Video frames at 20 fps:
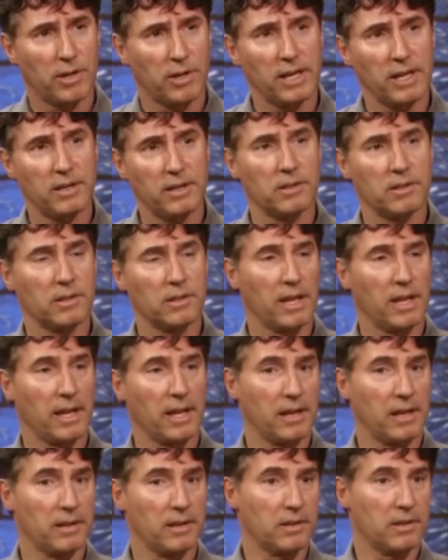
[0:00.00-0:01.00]
Hayden
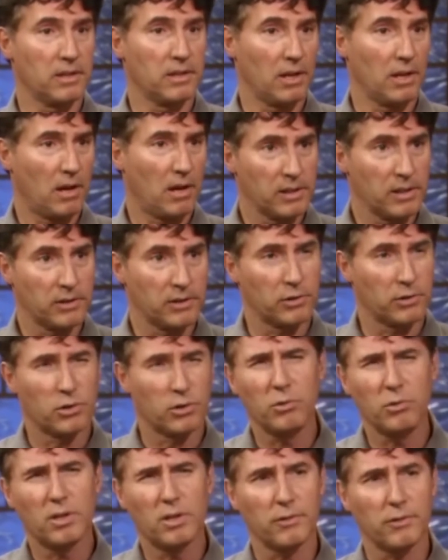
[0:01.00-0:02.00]
and the Highland are
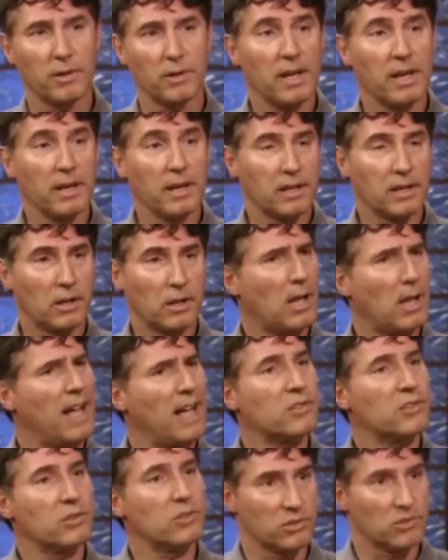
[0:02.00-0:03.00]
2 different
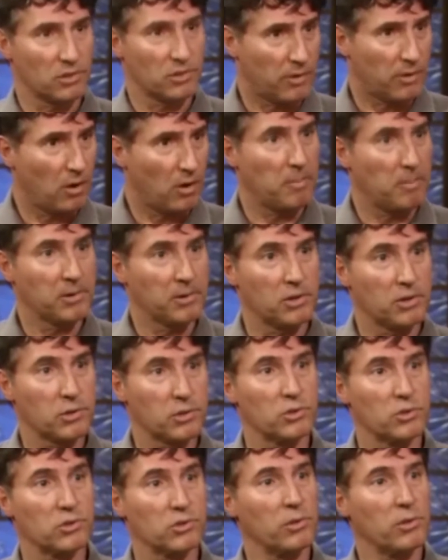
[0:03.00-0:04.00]
classes of
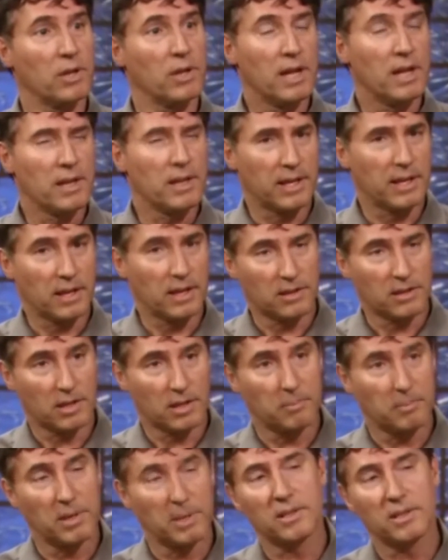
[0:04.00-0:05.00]
competition. Okay. So they
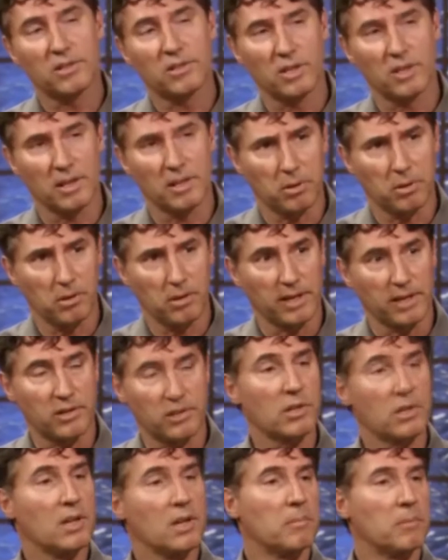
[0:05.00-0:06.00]
compete in the same
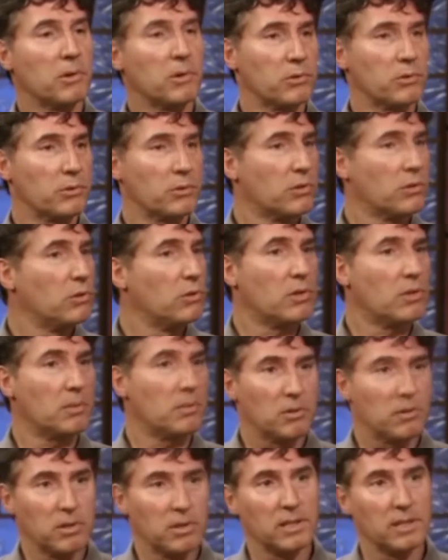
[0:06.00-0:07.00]
place, but they're 2
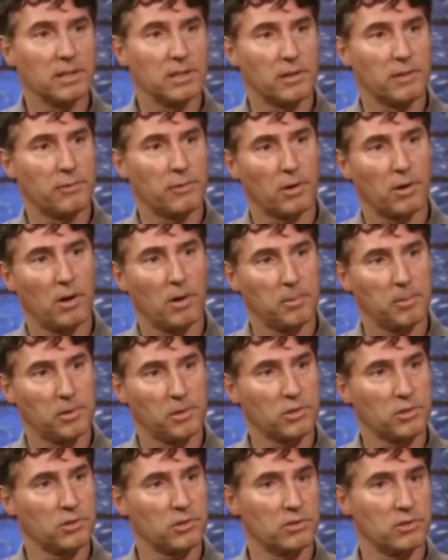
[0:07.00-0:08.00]
completely different
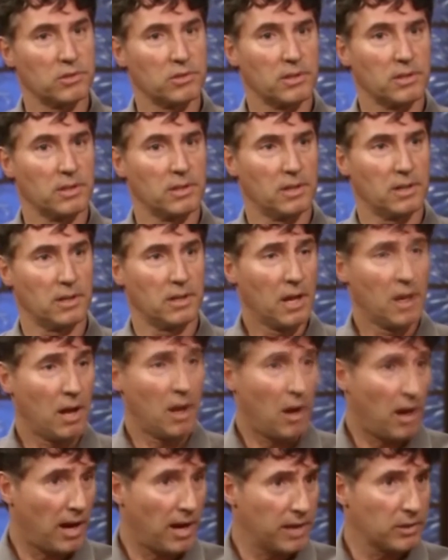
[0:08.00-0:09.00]
competitions. The
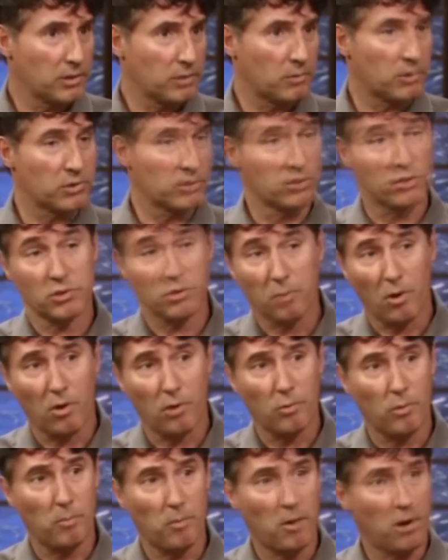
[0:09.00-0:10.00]
Highland one's a
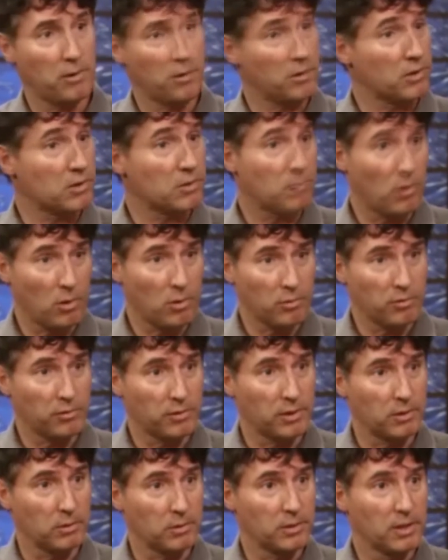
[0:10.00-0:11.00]
small robot on a smaller
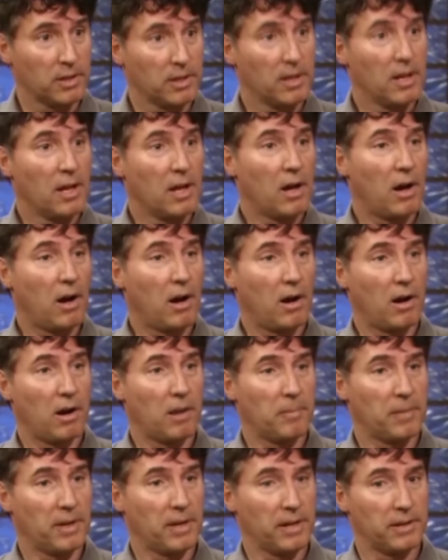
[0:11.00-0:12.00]
field,
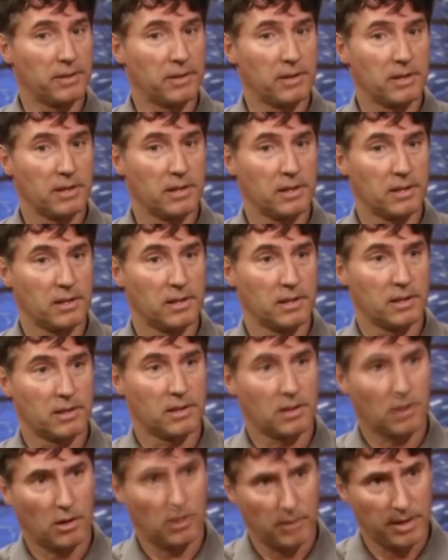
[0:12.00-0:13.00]
and the
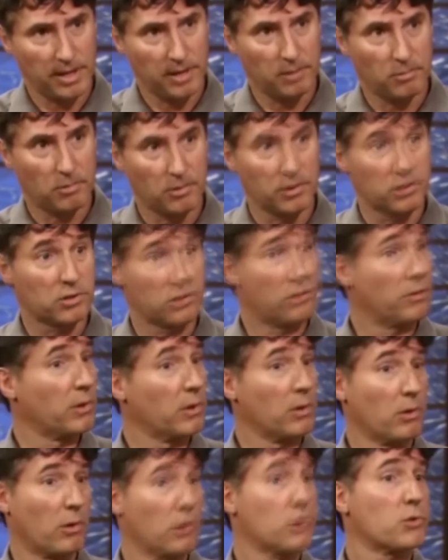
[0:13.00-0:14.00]
Hayden one is a
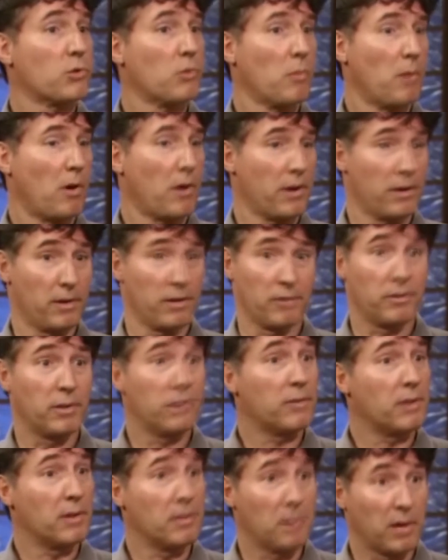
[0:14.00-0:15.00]
very large robot on a
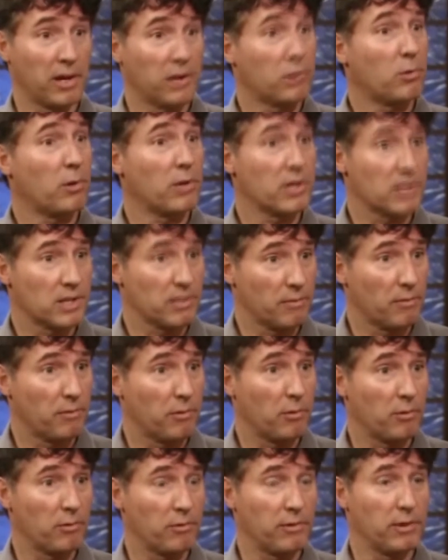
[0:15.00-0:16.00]
50 by 27
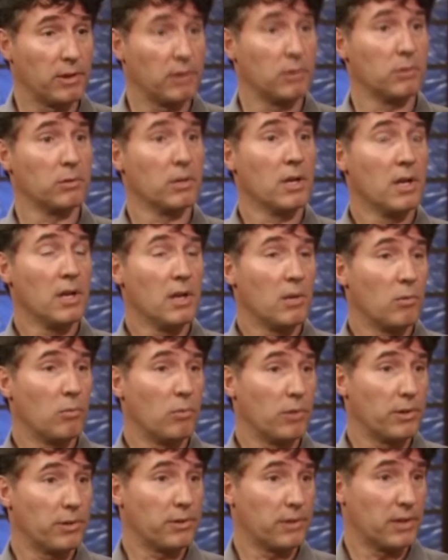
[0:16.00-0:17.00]
foot field
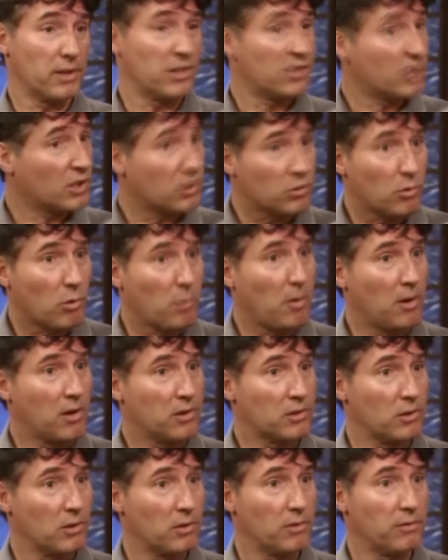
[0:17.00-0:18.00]
with 6
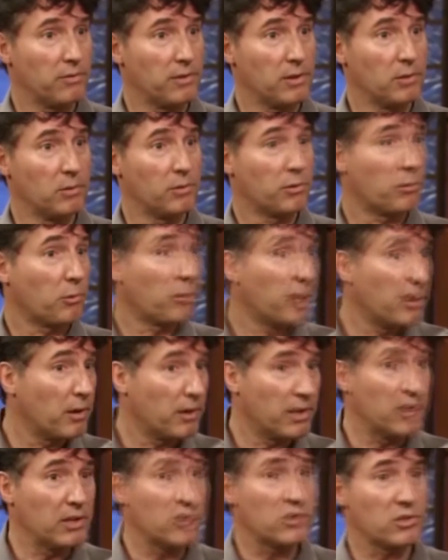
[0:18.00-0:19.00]
robots on the field, 3
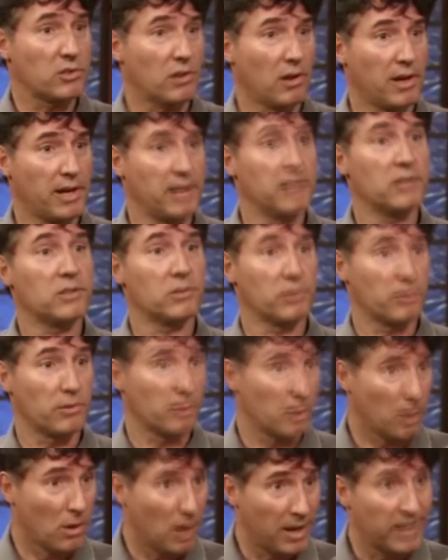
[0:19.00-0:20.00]
on each side. So they're
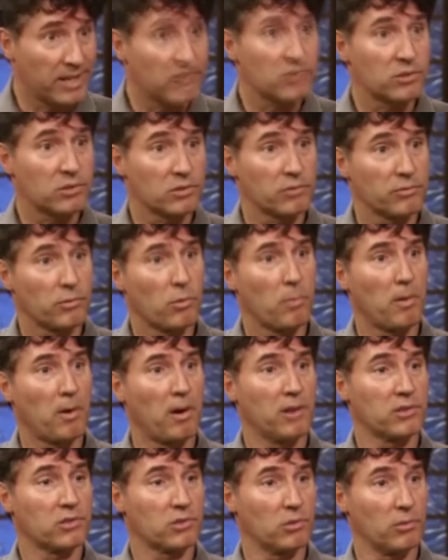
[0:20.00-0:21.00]
alliances of
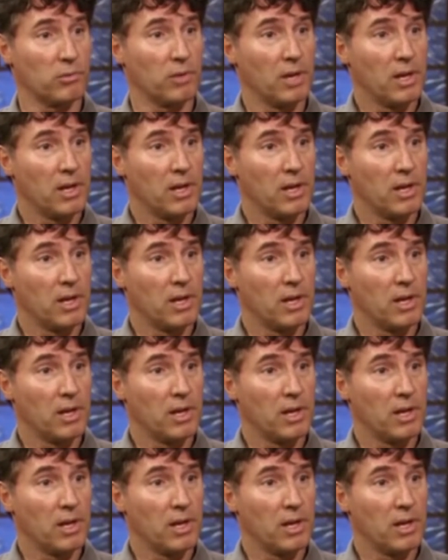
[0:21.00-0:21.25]
robots. So